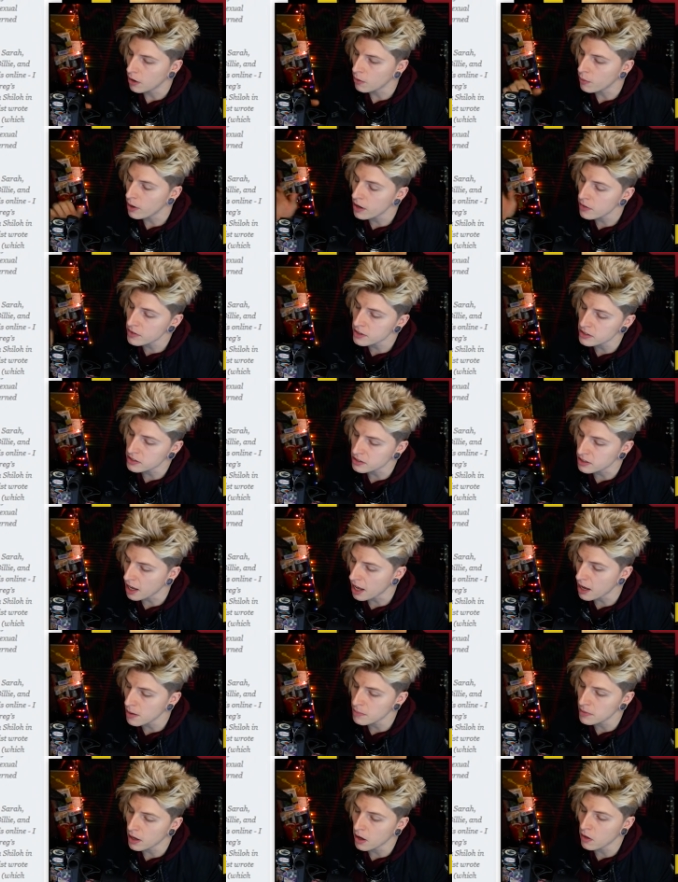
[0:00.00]
Around this
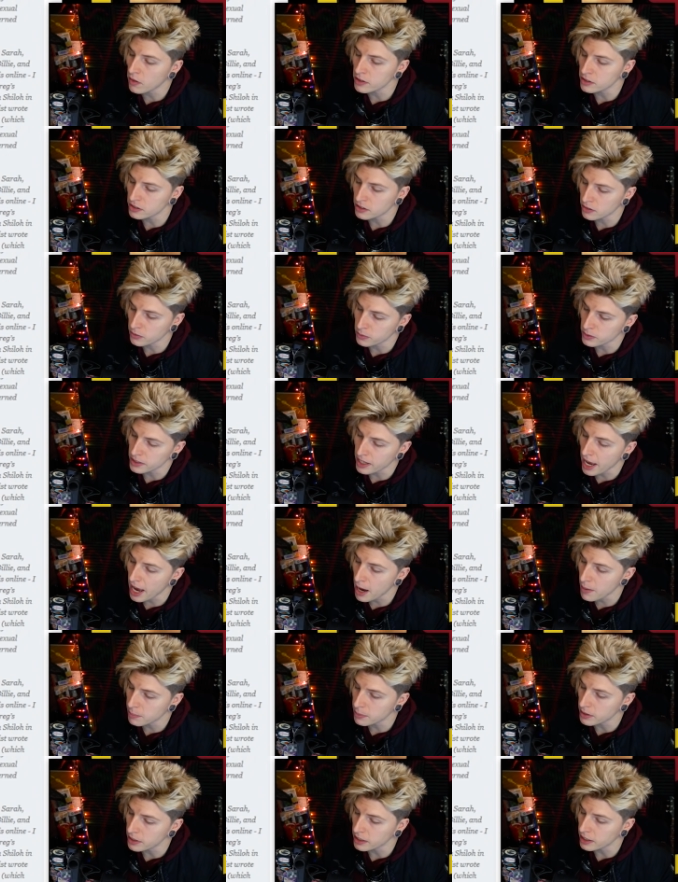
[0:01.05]
time that all this stuff was
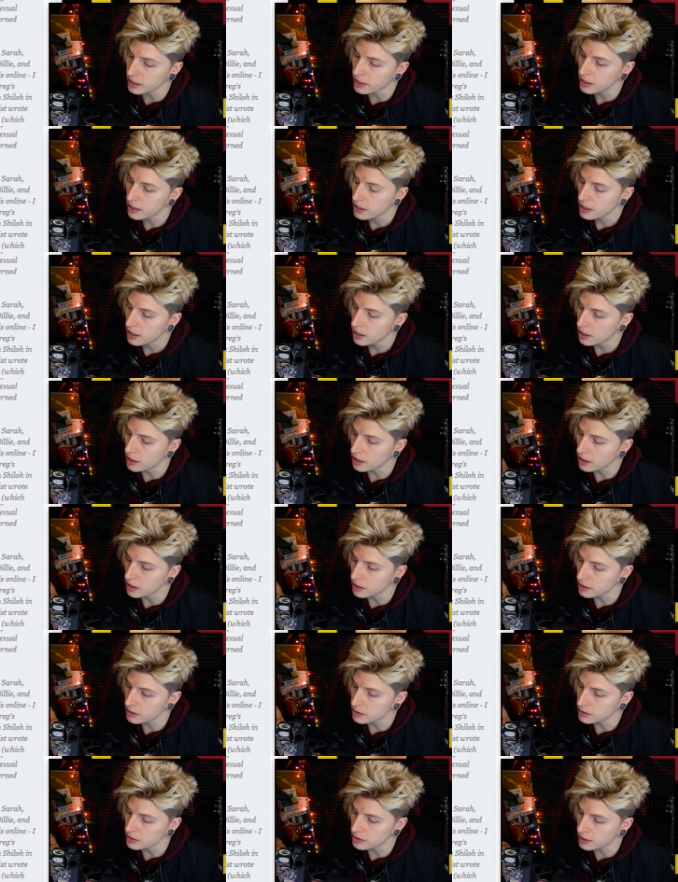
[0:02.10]
happening,
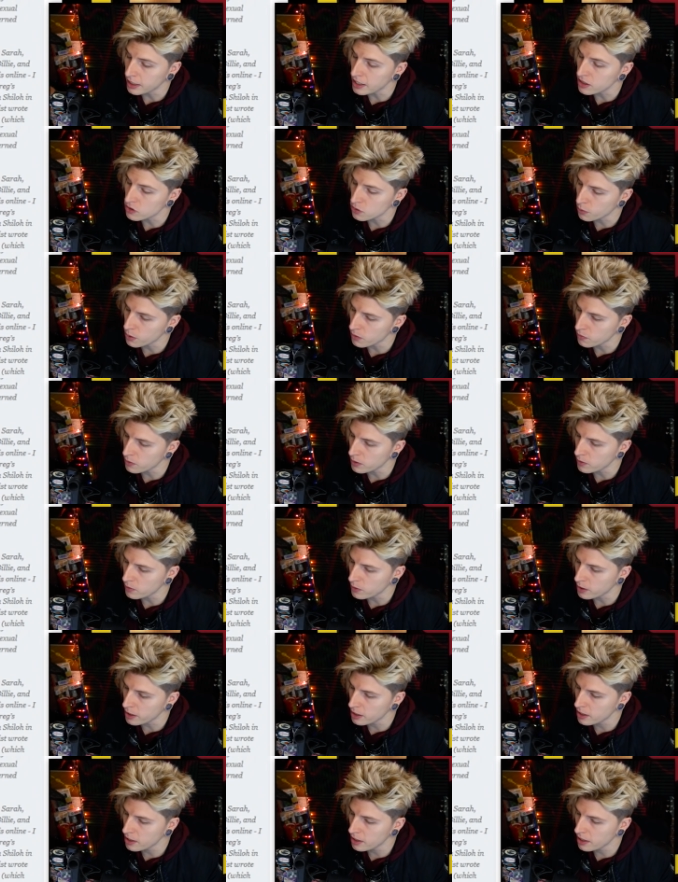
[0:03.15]
uh, late
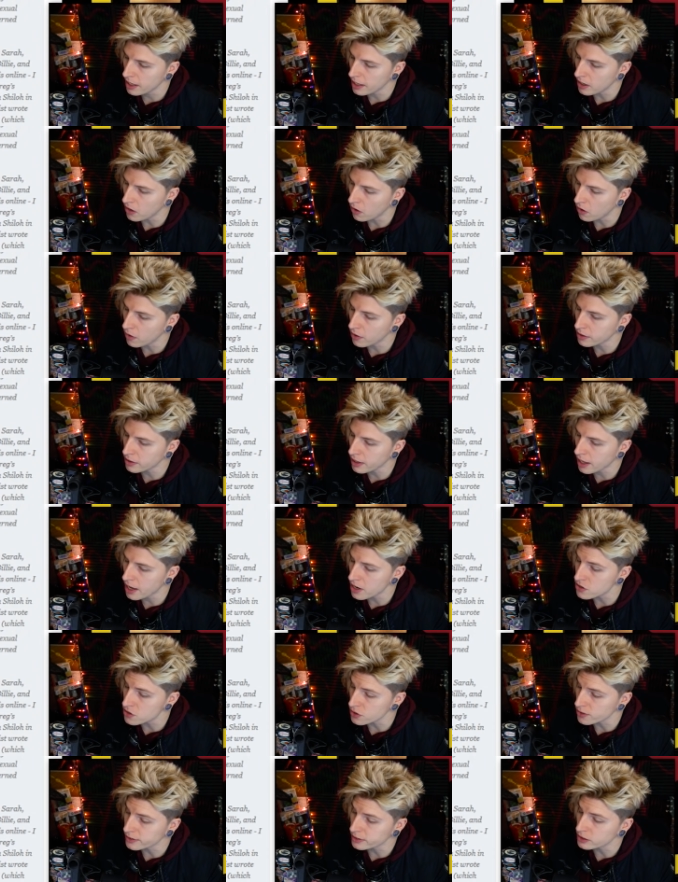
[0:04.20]
2015, an
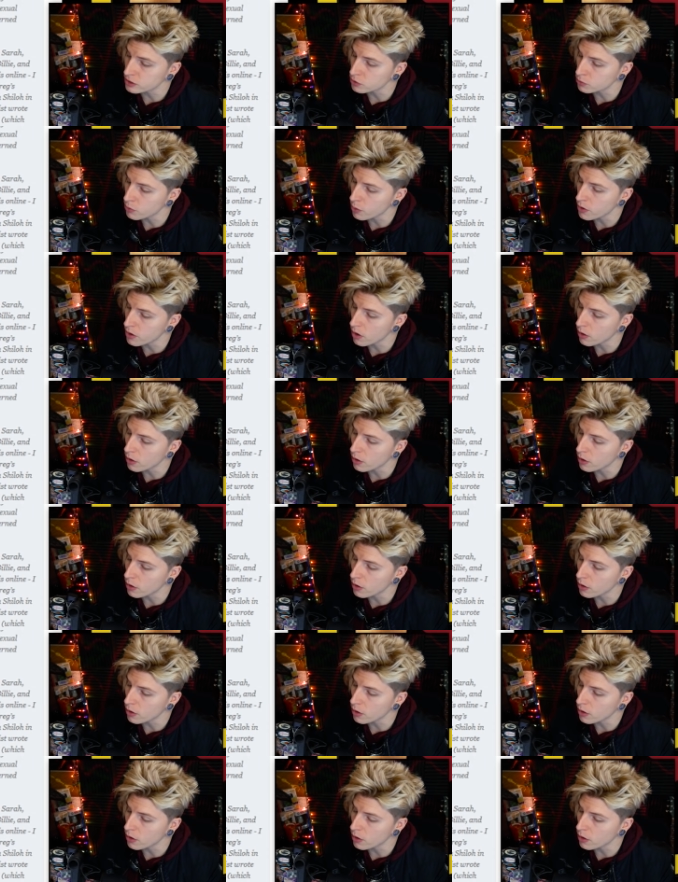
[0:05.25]
online journalist wrote an